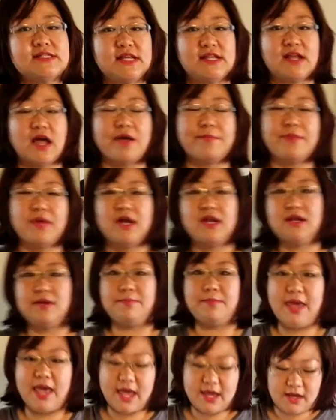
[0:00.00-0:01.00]
that I'm gonna
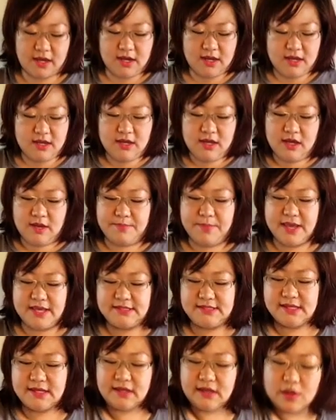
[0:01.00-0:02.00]
make.
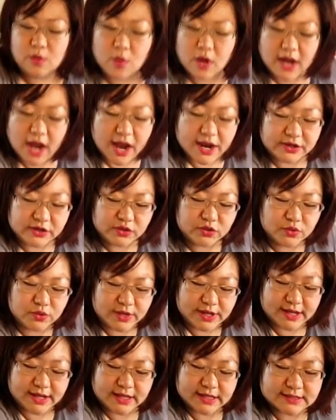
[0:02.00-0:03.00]
basically what I do
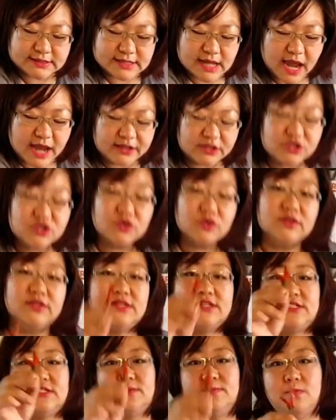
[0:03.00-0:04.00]
is I took
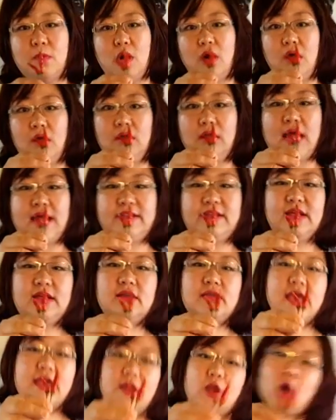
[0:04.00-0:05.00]
this small, I
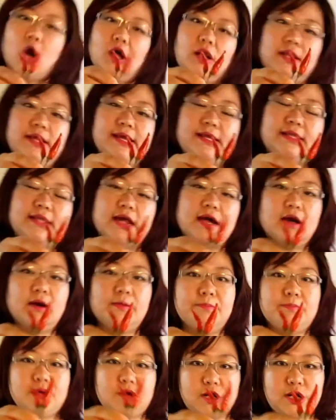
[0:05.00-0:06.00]
think they call it
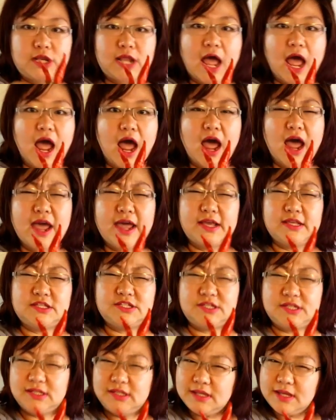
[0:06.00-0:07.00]
bird eye
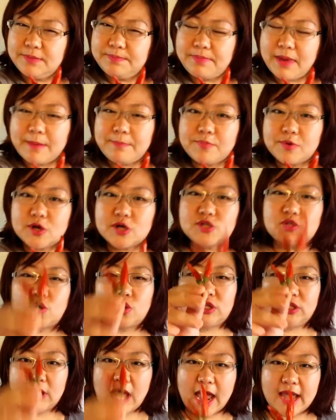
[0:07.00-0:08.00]
chili peppers
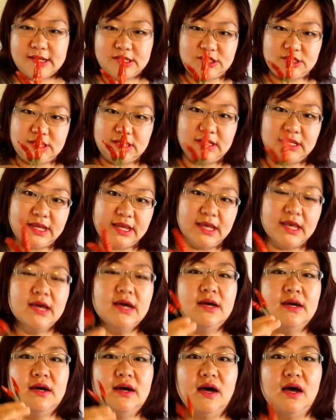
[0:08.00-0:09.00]
or Thai chili.
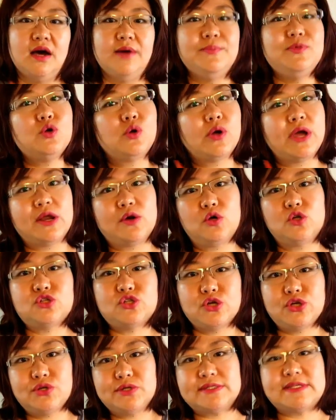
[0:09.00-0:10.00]
You can also
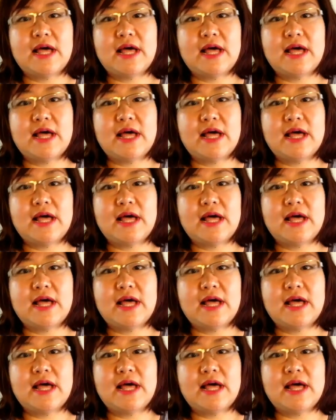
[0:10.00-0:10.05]
use